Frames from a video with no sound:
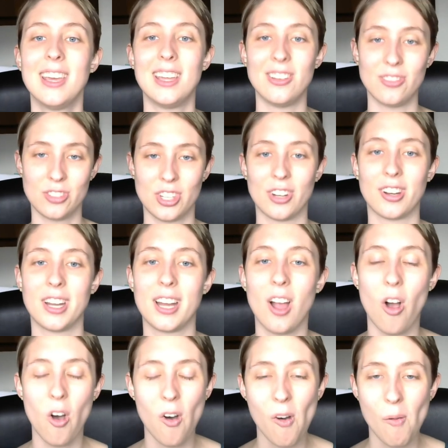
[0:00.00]
sharing
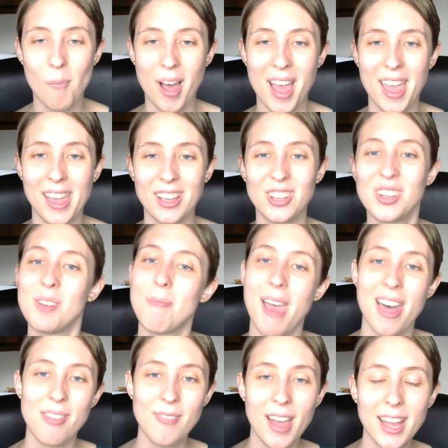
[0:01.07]
all my good
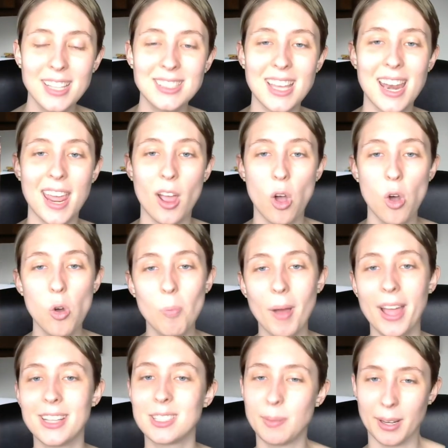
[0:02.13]
math finds, and I hope I
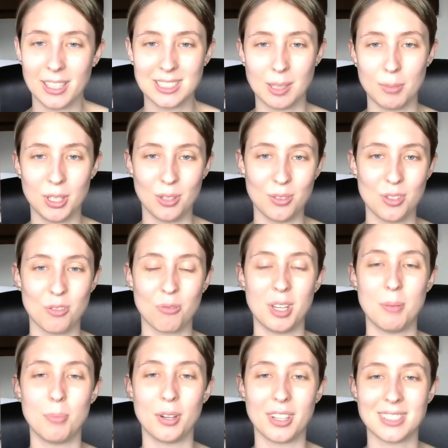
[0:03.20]
inspire some of you to
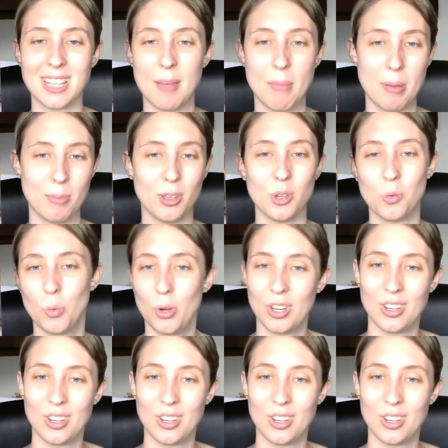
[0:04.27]
read books that maybe you wouldn't